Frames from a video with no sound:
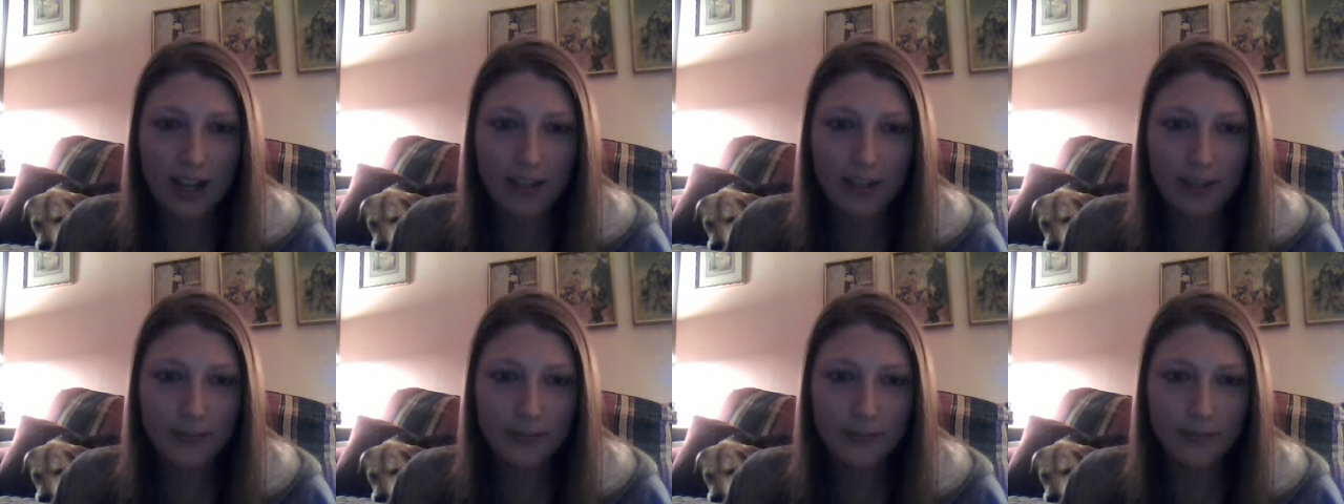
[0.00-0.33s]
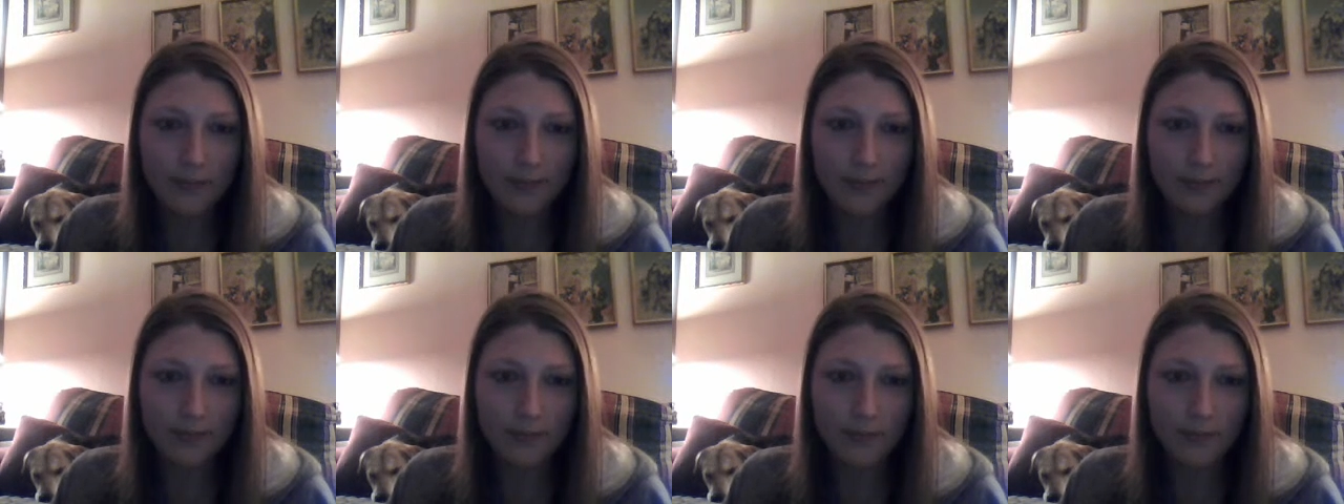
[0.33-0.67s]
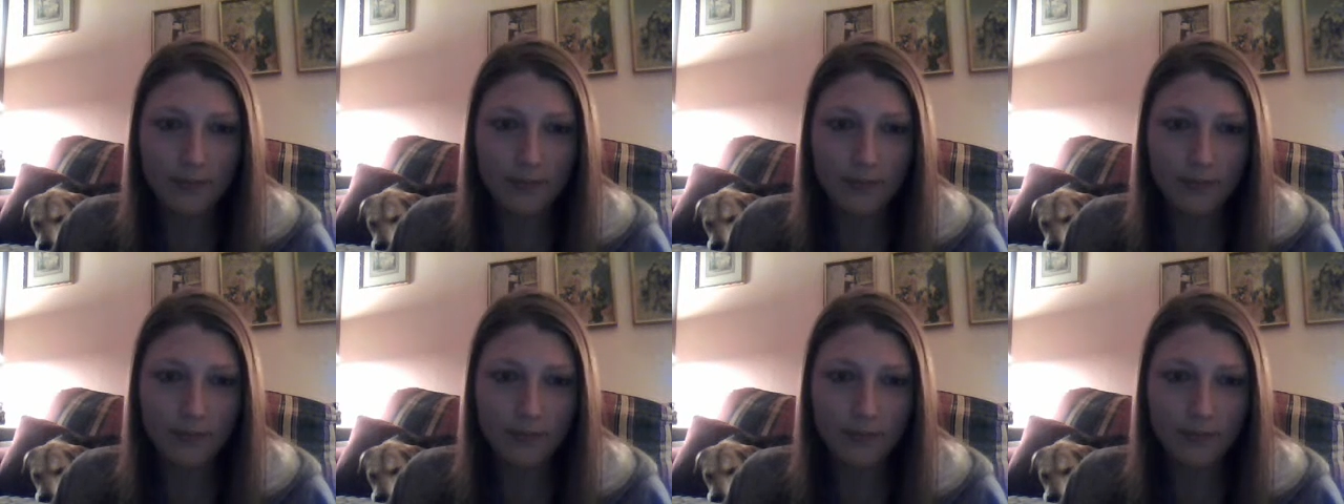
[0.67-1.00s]

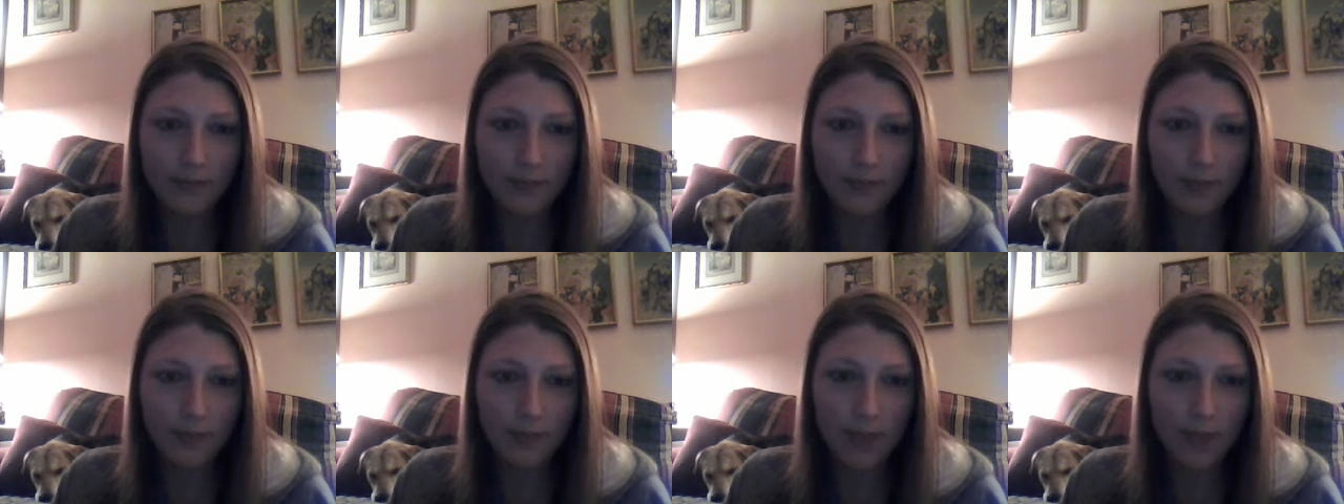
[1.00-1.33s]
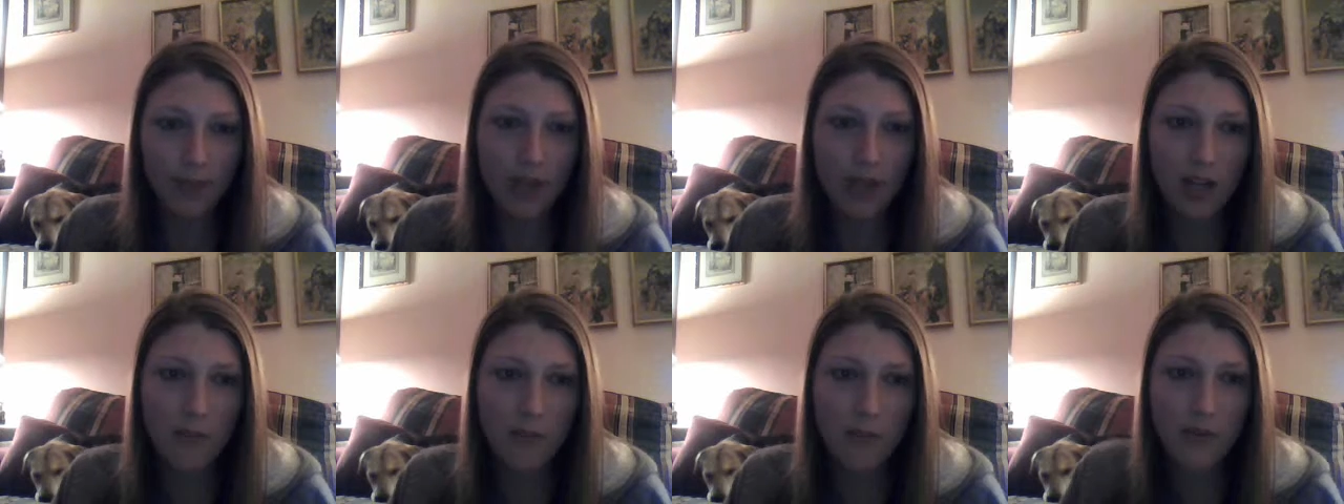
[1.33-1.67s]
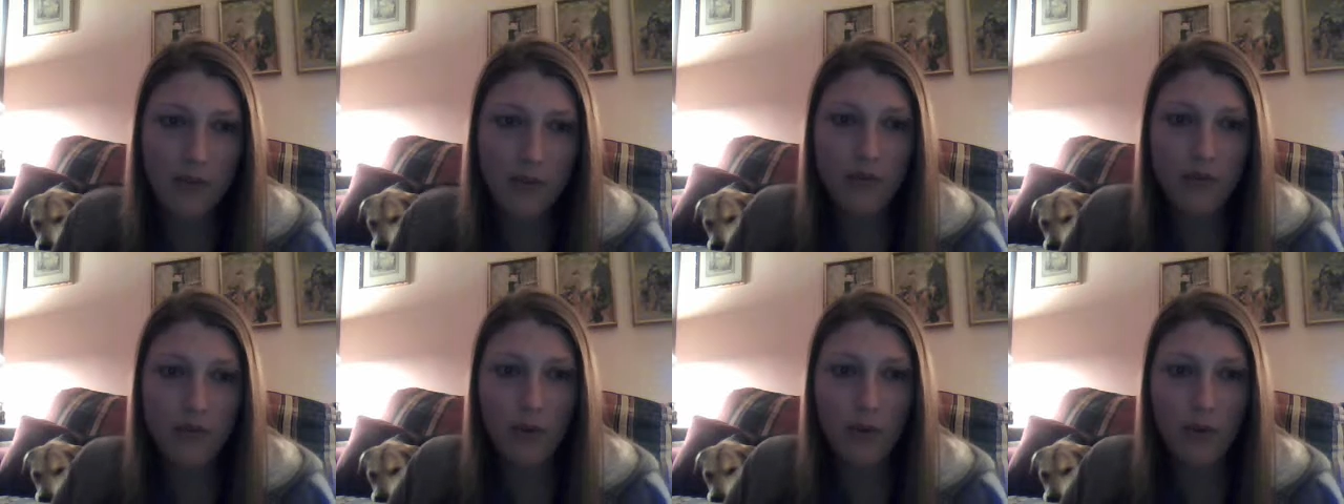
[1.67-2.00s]
um,
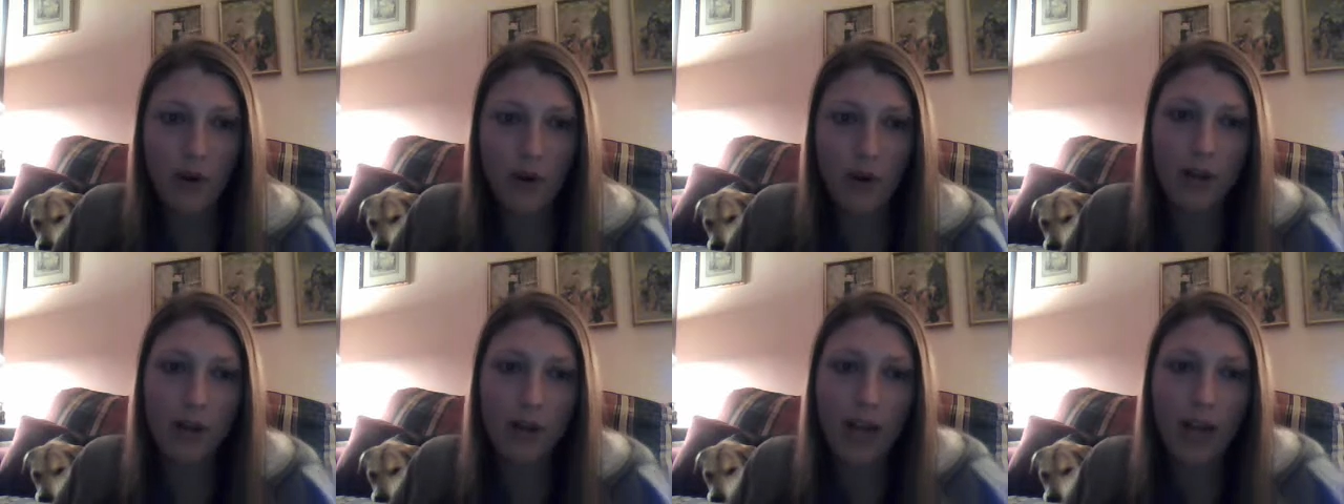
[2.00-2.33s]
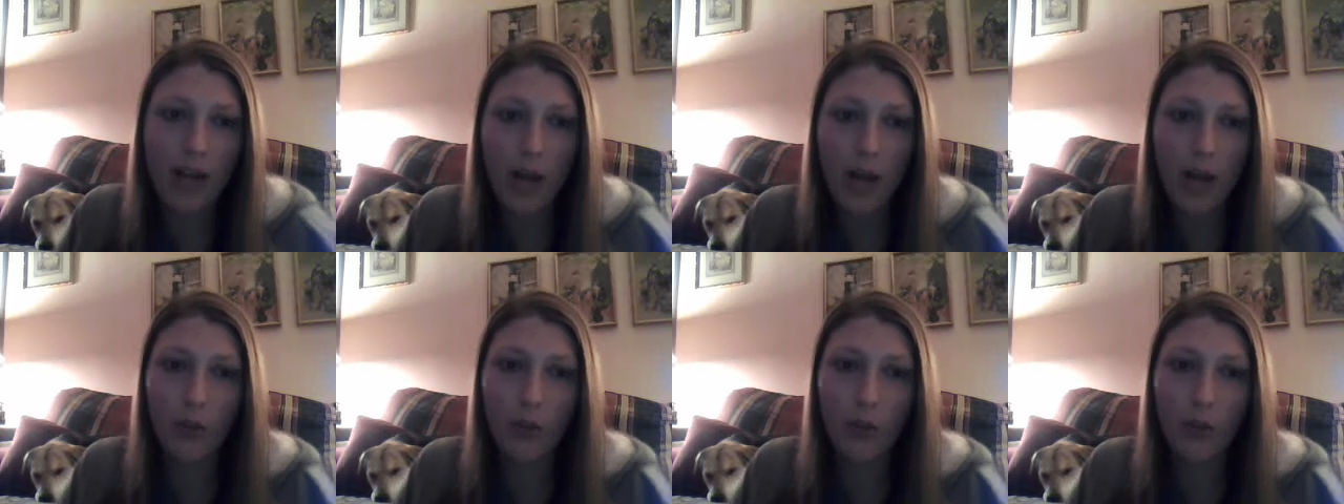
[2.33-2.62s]
Number four,